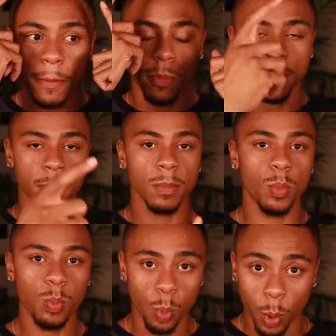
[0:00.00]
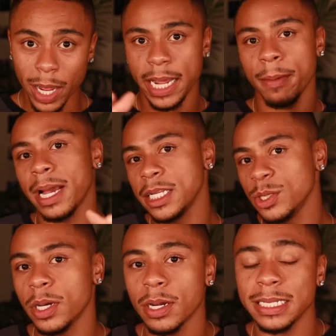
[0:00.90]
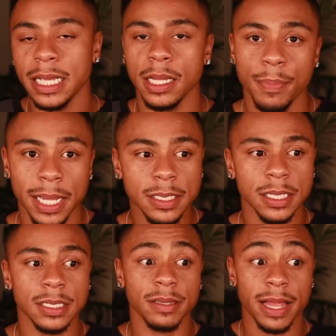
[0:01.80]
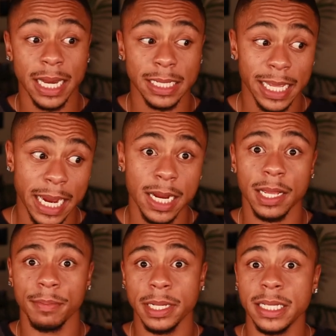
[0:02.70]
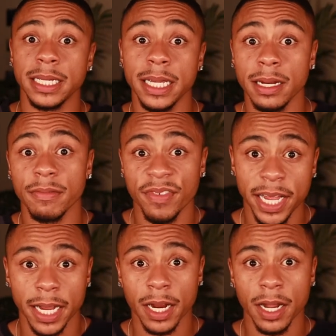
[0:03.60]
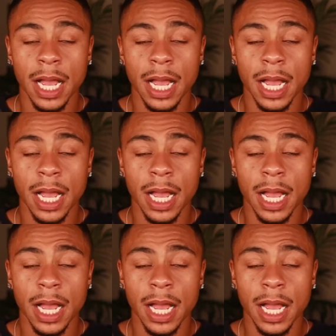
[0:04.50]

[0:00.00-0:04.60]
but what am I doing on a daily basis that is aiding me to get there?